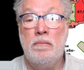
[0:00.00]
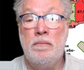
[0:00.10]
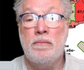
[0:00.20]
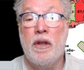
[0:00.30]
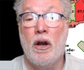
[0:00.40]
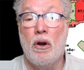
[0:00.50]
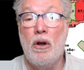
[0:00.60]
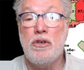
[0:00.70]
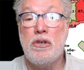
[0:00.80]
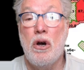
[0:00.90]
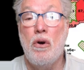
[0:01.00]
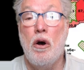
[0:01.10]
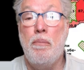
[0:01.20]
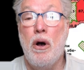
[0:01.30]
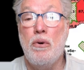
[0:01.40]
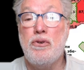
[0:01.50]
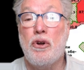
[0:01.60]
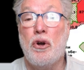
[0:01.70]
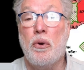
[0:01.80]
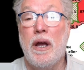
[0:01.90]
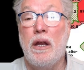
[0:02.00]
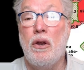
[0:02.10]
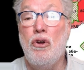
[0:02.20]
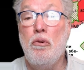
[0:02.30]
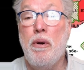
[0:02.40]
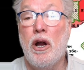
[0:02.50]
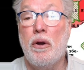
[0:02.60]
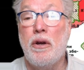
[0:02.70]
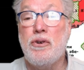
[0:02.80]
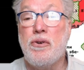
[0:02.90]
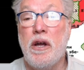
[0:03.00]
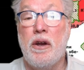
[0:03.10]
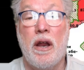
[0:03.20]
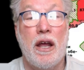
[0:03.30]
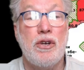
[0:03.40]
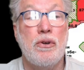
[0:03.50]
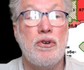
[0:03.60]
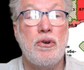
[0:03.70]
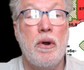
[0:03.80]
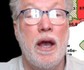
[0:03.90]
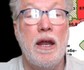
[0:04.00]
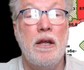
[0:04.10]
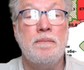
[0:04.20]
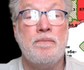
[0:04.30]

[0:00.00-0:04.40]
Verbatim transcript: They are also opposed to creating new barriers to international trade